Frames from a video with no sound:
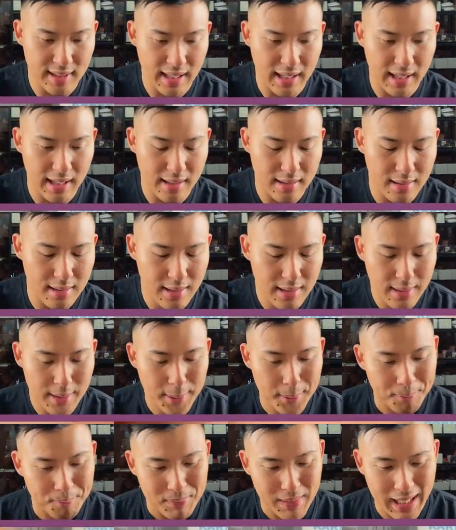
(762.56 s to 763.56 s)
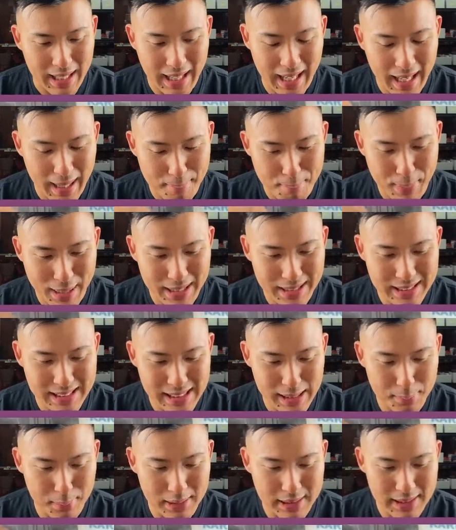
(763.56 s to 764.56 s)
10. Ben
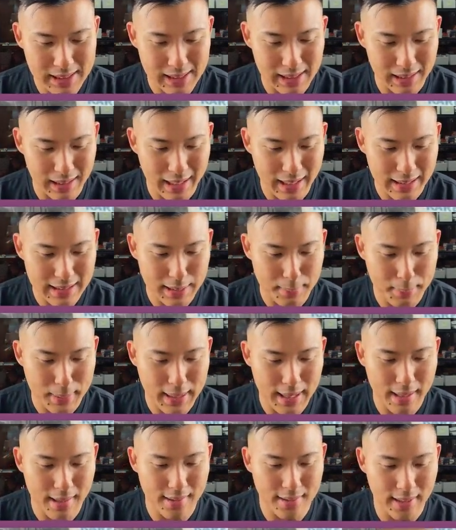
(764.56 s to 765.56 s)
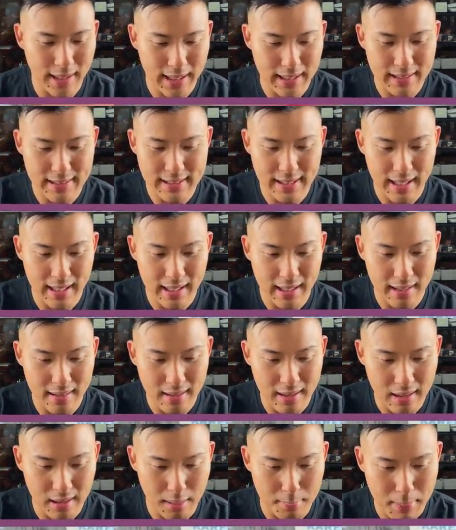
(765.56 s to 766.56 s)
Simmons Select, PSA
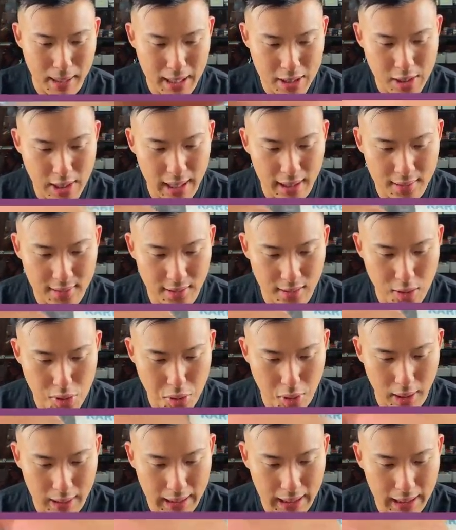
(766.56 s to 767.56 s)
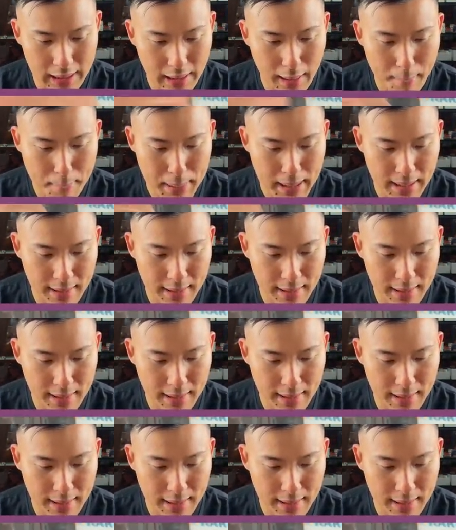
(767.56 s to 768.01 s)
10. Lamar Jackson Tricolor,